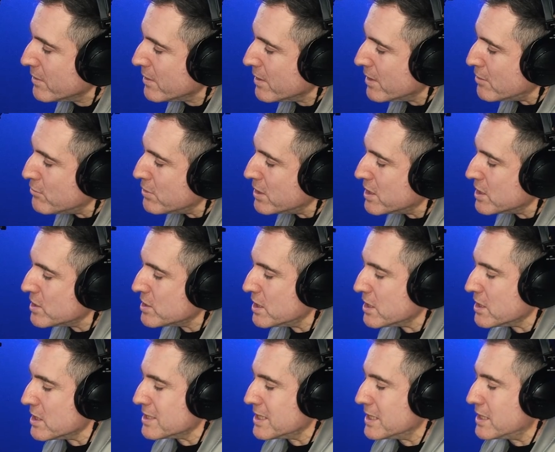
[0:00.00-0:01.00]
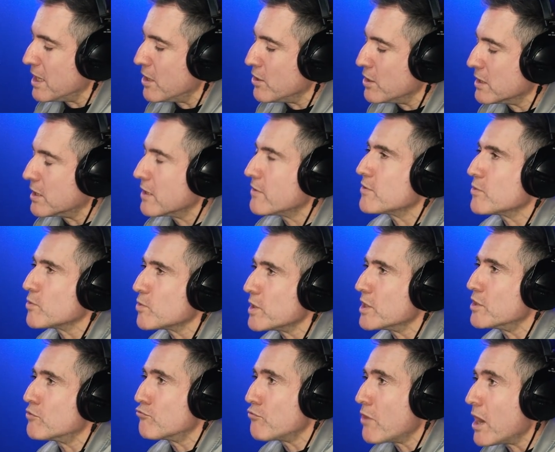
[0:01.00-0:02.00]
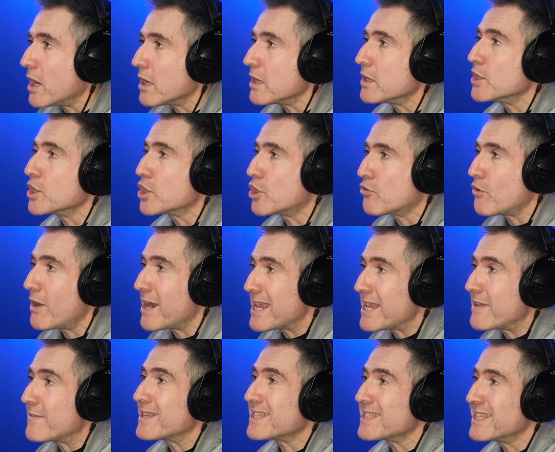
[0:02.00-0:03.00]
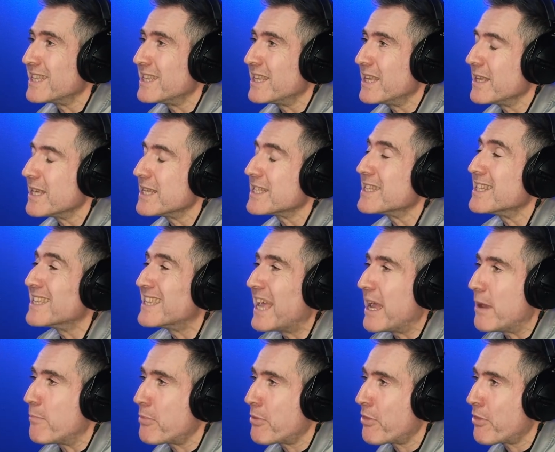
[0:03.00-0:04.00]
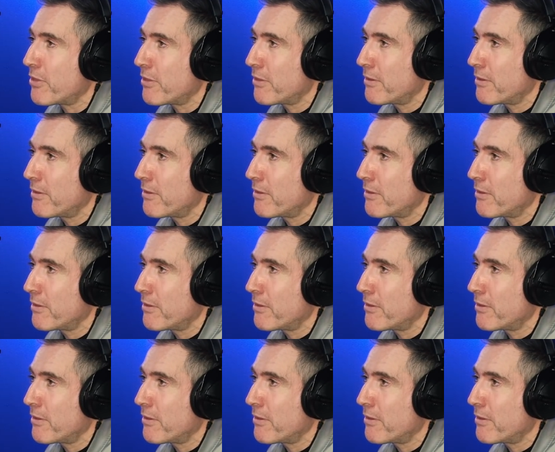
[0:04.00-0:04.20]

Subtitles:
I read this thing that said the only difference between a rut and a grave is the depth.